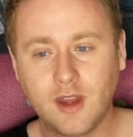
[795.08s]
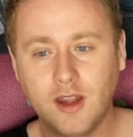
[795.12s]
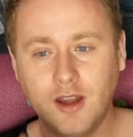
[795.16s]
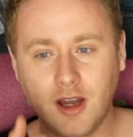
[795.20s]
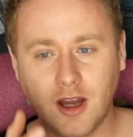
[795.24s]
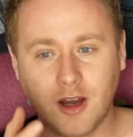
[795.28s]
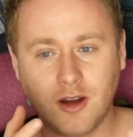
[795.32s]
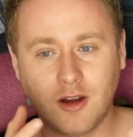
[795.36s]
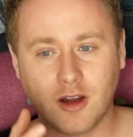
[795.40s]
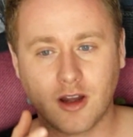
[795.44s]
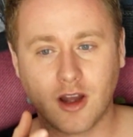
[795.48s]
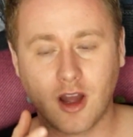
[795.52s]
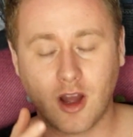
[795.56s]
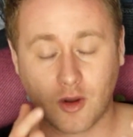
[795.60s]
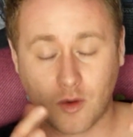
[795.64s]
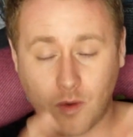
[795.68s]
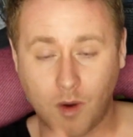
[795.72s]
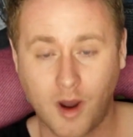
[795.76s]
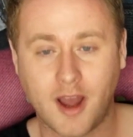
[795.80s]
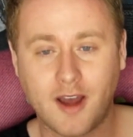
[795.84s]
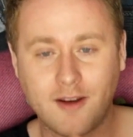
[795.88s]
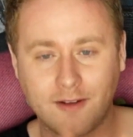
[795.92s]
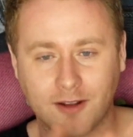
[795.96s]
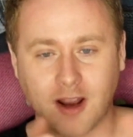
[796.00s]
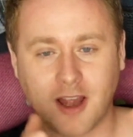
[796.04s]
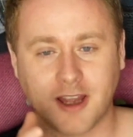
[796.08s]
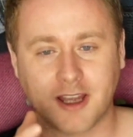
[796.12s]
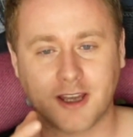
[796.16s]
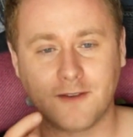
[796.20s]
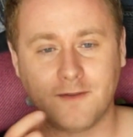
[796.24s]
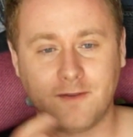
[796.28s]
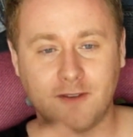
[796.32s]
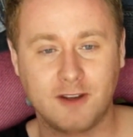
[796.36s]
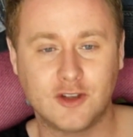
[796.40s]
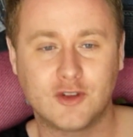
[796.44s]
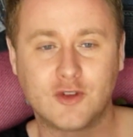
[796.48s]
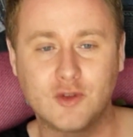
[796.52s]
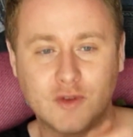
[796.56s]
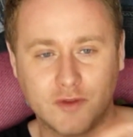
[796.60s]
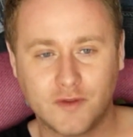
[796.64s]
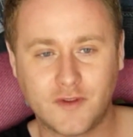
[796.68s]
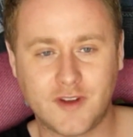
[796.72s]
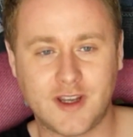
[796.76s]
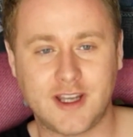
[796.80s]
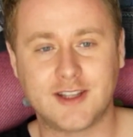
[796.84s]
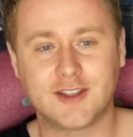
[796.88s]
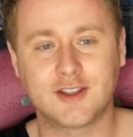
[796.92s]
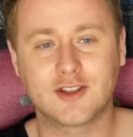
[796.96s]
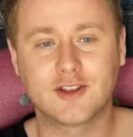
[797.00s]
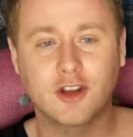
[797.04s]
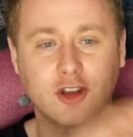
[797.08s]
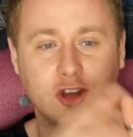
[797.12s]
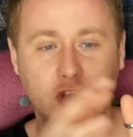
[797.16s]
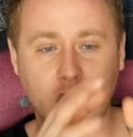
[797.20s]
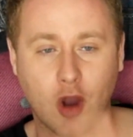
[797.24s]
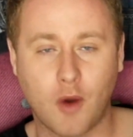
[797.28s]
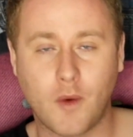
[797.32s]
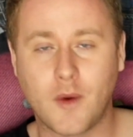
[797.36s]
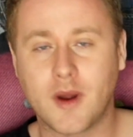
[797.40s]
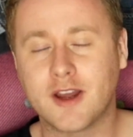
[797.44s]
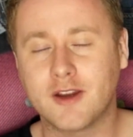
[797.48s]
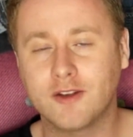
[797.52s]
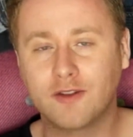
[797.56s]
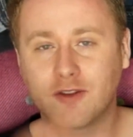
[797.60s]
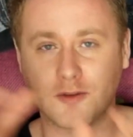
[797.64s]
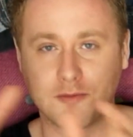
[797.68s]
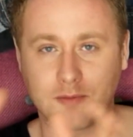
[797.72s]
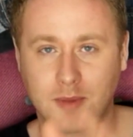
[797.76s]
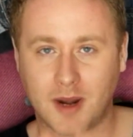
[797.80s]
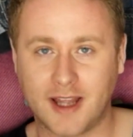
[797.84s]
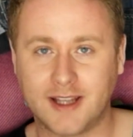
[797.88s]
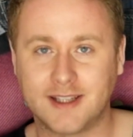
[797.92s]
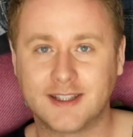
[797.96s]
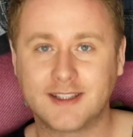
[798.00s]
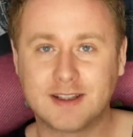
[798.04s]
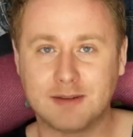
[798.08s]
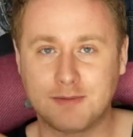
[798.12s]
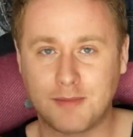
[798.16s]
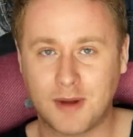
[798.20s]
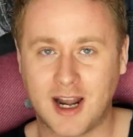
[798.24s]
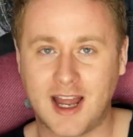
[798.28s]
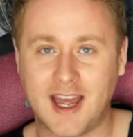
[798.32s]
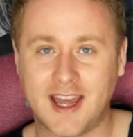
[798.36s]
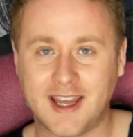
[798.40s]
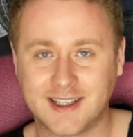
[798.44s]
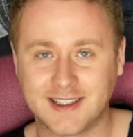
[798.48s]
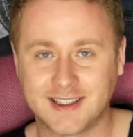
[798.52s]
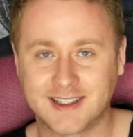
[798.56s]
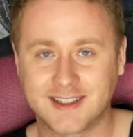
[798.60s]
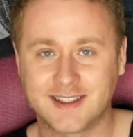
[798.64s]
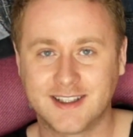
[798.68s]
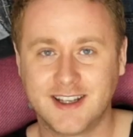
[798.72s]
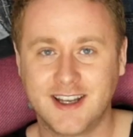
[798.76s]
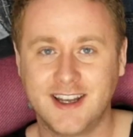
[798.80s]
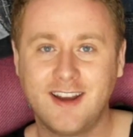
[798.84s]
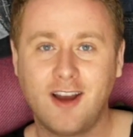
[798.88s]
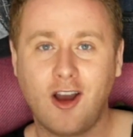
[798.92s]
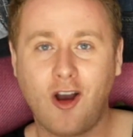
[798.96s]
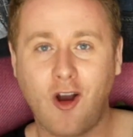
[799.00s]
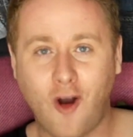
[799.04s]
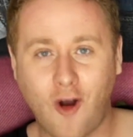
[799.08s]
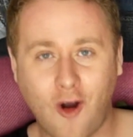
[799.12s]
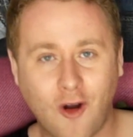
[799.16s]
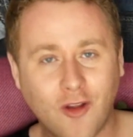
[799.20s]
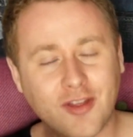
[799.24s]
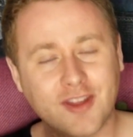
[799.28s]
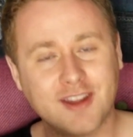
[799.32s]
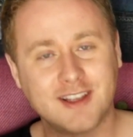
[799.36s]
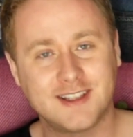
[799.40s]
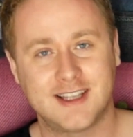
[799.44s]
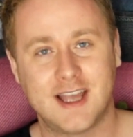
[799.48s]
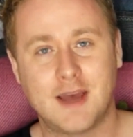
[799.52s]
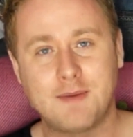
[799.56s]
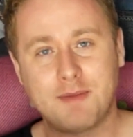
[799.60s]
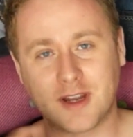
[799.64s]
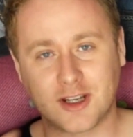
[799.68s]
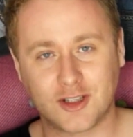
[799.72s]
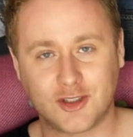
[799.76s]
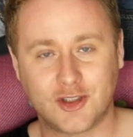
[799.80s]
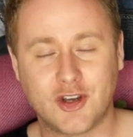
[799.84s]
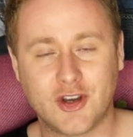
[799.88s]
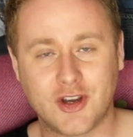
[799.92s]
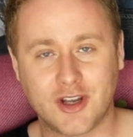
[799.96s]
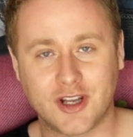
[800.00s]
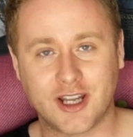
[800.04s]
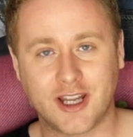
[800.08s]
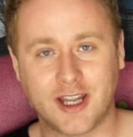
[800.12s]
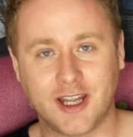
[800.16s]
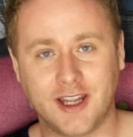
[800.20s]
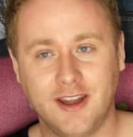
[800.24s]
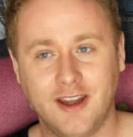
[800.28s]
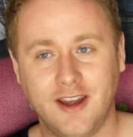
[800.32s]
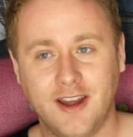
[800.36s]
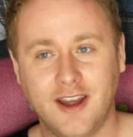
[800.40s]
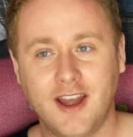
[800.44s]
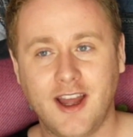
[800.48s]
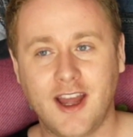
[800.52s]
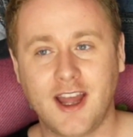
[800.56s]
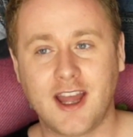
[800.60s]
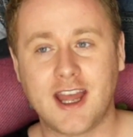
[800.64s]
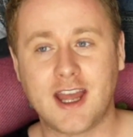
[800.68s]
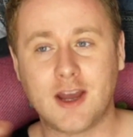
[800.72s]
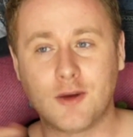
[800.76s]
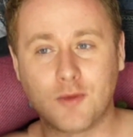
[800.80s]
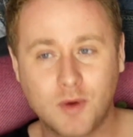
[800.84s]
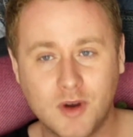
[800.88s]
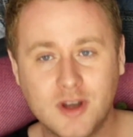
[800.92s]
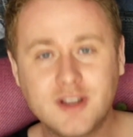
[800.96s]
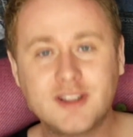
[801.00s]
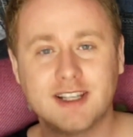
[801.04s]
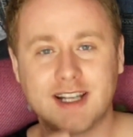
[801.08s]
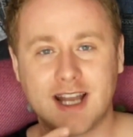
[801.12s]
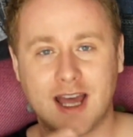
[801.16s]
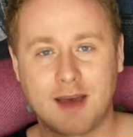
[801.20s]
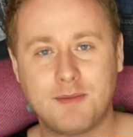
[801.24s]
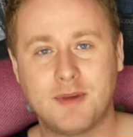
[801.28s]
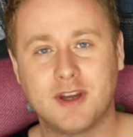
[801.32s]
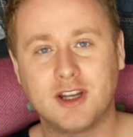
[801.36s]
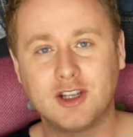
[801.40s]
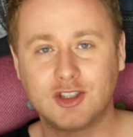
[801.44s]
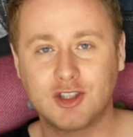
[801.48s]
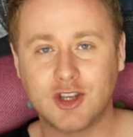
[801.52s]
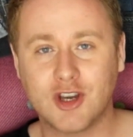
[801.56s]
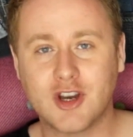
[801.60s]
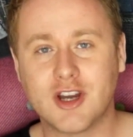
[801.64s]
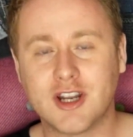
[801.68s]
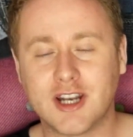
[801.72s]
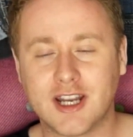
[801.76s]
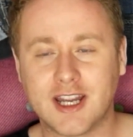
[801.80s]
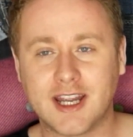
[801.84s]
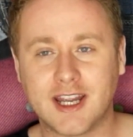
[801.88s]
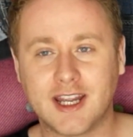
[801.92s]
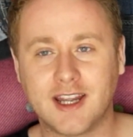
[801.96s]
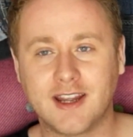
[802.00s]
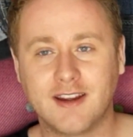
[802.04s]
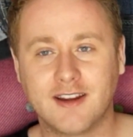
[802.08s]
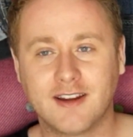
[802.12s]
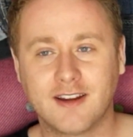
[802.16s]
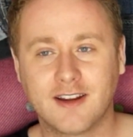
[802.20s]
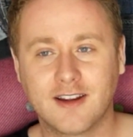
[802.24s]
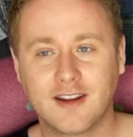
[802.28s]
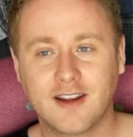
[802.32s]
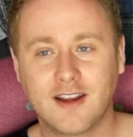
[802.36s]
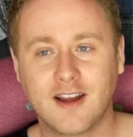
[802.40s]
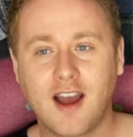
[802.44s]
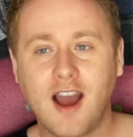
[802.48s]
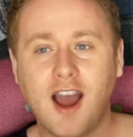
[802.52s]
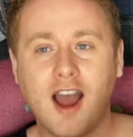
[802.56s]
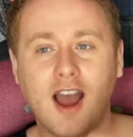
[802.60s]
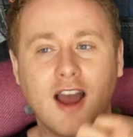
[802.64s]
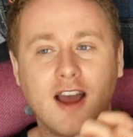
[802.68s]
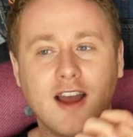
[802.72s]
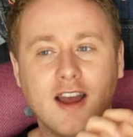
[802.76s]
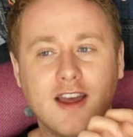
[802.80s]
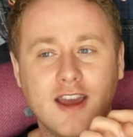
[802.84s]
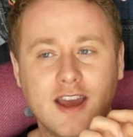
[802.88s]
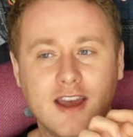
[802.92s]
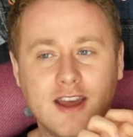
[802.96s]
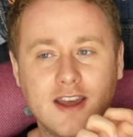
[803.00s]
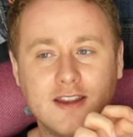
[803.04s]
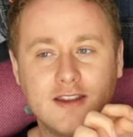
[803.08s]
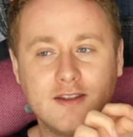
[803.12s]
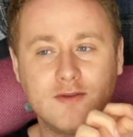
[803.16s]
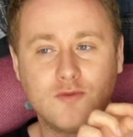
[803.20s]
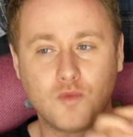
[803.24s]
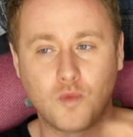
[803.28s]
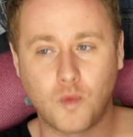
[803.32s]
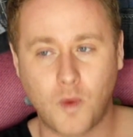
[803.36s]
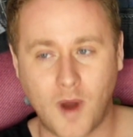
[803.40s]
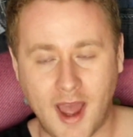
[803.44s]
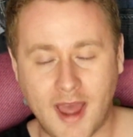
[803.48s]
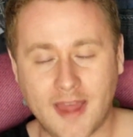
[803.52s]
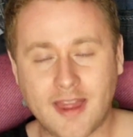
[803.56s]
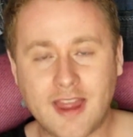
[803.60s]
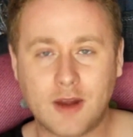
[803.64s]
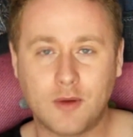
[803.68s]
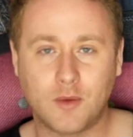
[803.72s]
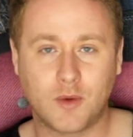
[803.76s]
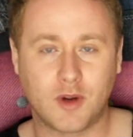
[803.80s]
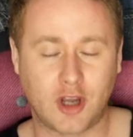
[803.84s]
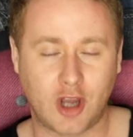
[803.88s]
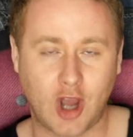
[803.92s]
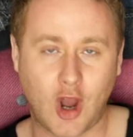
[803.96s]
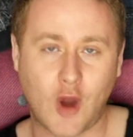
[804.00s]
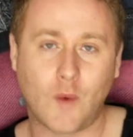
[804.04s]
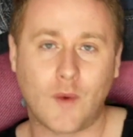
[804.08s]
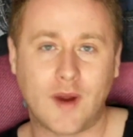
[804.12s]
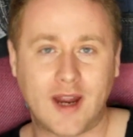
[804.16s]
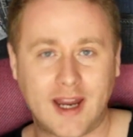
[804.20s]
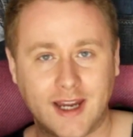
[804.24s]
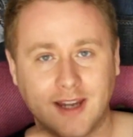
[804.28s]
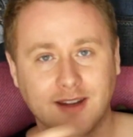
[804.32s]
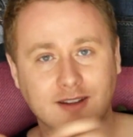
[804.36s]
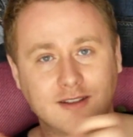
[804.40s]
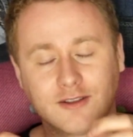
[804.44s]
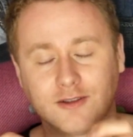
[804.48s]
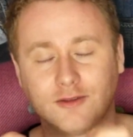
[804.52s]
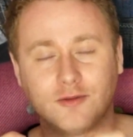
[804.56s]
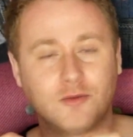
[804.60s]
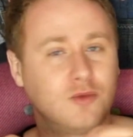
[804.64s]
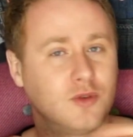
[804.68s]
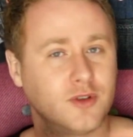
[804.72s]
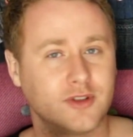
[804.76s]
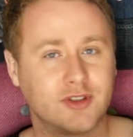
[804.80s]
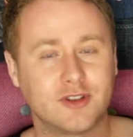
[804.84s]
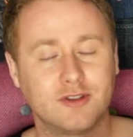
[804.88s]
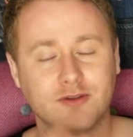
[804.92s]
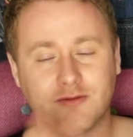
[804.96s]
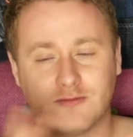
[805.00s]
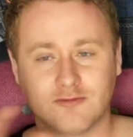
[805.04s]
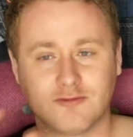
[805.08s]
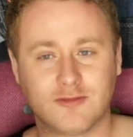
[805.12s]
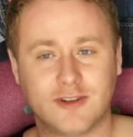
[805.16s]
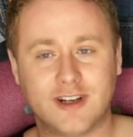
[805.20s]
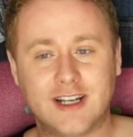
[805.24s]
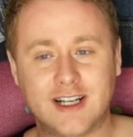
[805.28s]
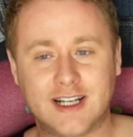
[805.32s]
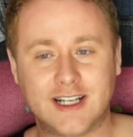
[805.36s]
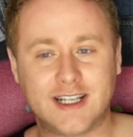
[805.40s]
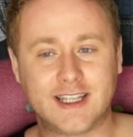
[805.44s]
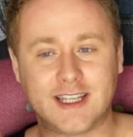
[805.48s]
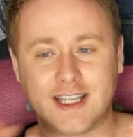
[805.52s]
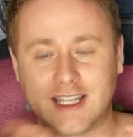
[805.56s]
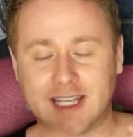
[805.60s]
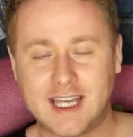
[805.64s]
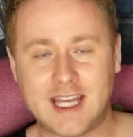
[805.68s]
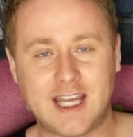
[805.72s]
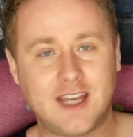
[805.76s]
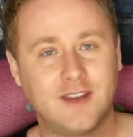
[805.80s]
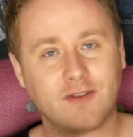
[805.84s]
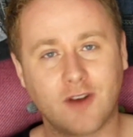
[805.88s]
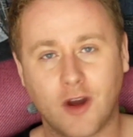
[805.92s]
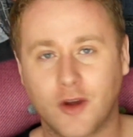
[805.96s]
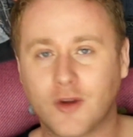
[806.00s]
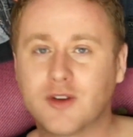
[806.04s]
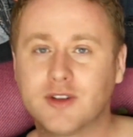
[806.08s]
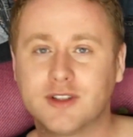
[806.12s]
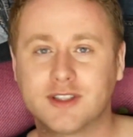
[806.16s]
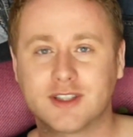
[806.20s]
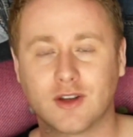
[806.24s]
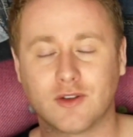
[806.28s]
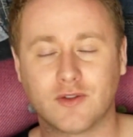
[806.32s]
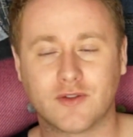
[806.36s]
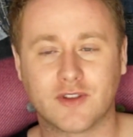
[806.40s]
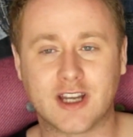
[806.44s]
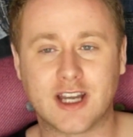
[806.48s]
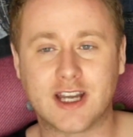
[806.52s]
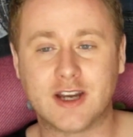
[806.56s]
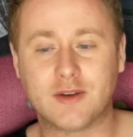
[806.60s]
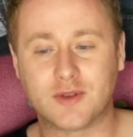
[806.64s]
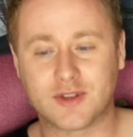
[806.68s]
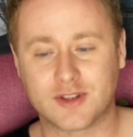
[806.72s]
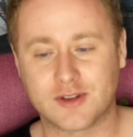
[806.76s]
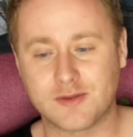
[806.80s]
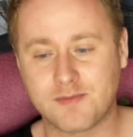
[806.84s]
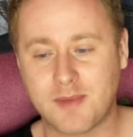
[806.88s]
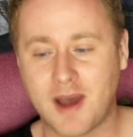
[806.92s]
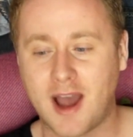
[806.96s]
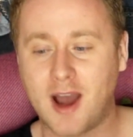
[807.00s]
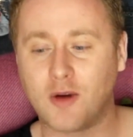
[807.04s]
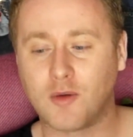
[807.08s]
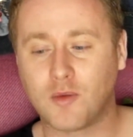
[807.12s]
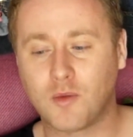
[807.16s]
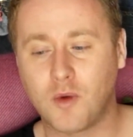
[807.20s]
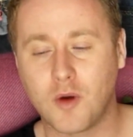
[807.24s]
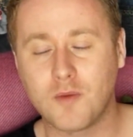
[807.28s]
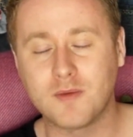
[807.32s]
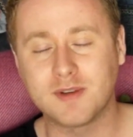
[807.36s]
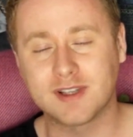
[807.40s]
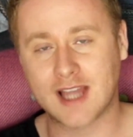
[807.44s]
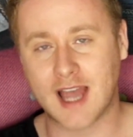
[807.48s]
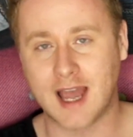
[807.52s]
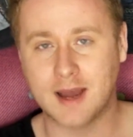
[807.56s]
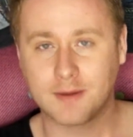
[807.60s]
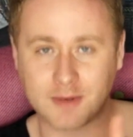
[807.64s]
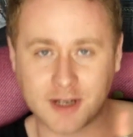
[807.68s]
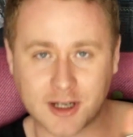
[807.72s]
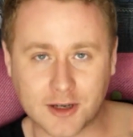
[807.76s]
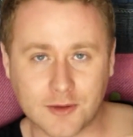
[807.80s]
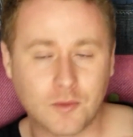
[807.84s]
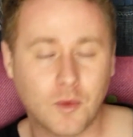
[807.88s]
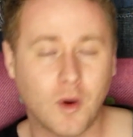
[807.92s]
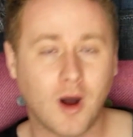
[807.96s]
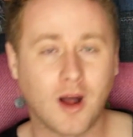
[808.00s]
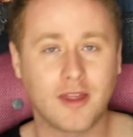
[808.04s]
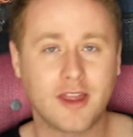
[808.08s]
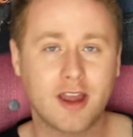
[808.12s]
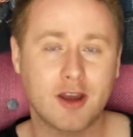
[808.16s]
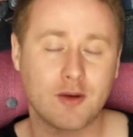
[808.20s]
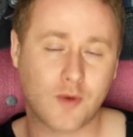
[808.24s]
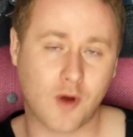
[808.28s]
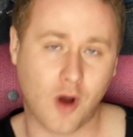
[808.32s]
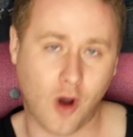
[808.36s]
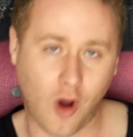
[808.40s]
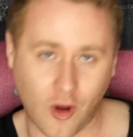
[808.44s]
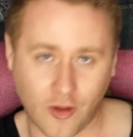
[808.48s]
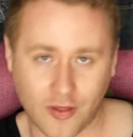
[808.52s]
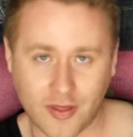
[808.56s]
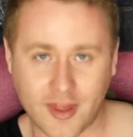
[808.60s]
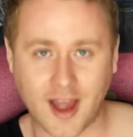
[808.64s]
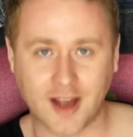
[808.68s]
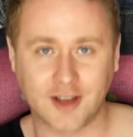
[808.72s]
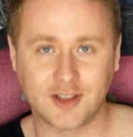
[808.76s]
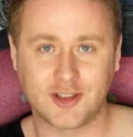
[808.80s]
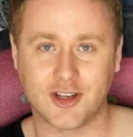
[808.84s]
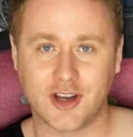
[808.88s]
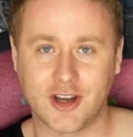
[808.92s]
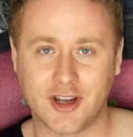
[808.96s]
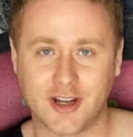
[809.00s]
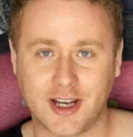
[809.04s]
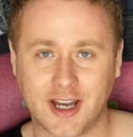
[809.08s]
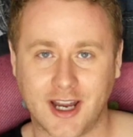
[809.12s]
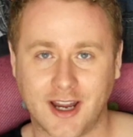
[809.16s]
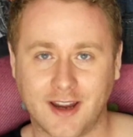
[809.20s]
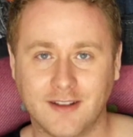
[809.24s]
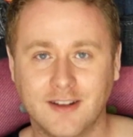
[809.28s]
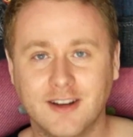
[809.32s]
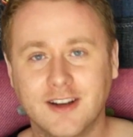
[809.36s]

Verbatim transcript: a, a quite a, like a visual feast going from place to place on this epic journey. It was an epic journey. Where they were going wasn't really the key focus of it. It was about what was happening while they were on that journey.